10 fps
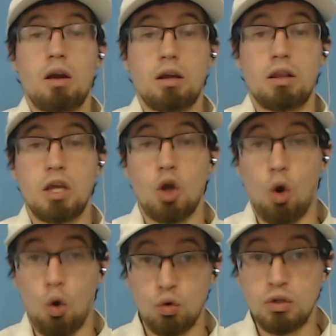the
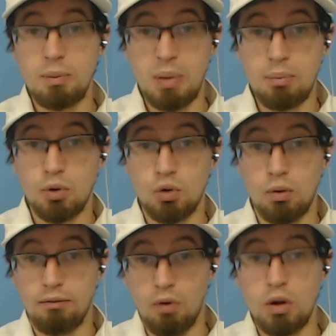only people who
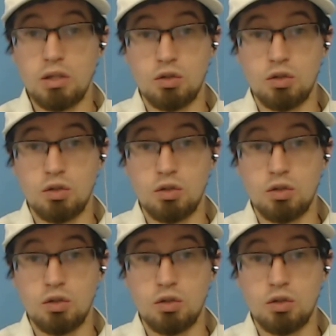have voted